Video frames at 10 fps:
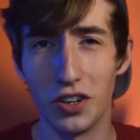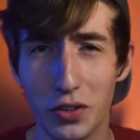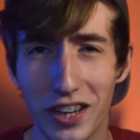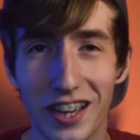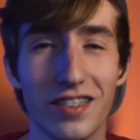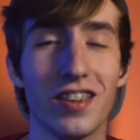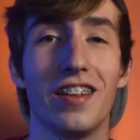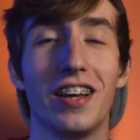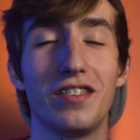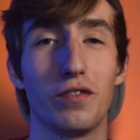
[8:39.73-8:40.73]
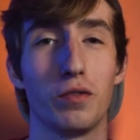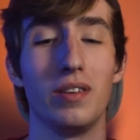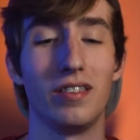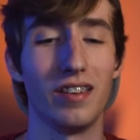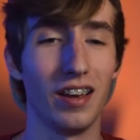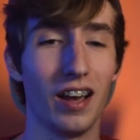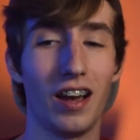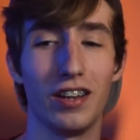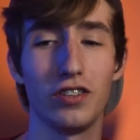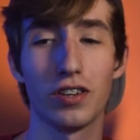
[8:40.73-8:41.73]
Okay guys, that's it for me today.
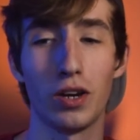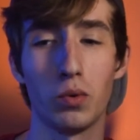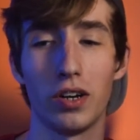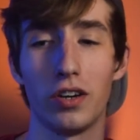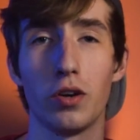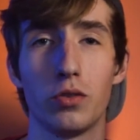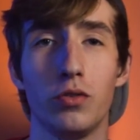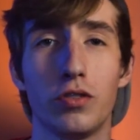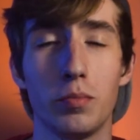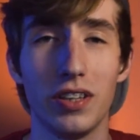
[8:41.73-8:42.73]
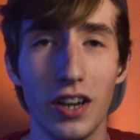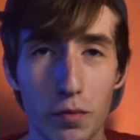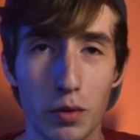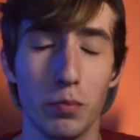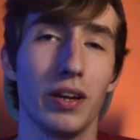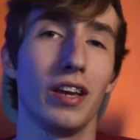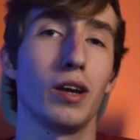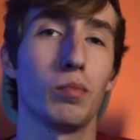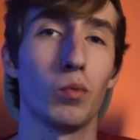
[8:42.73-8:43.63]
I just kind of wanted to go through some of the gear I've been picking up,